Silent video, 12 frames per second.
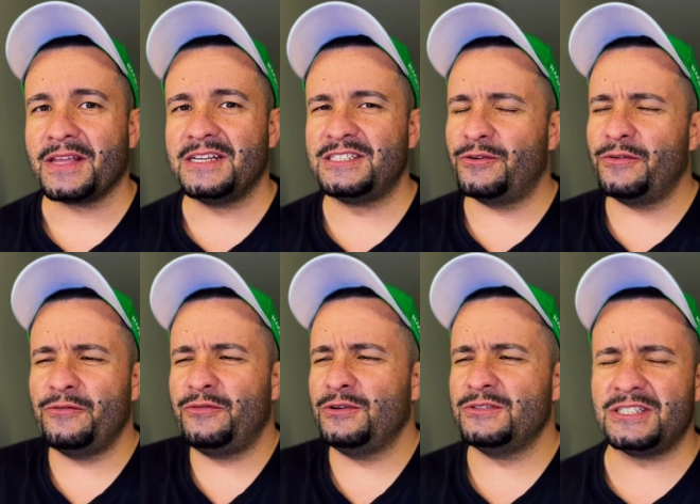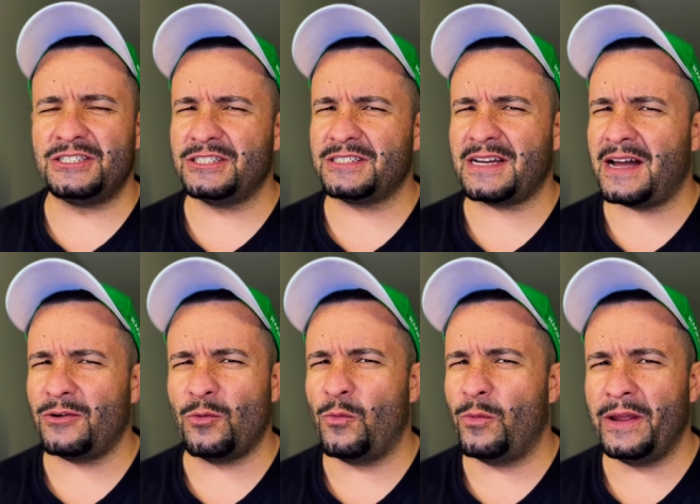Because their reviews are just kind
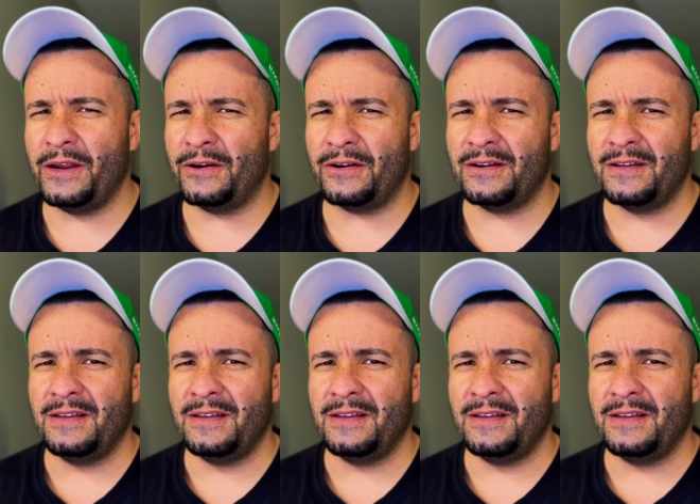of weird.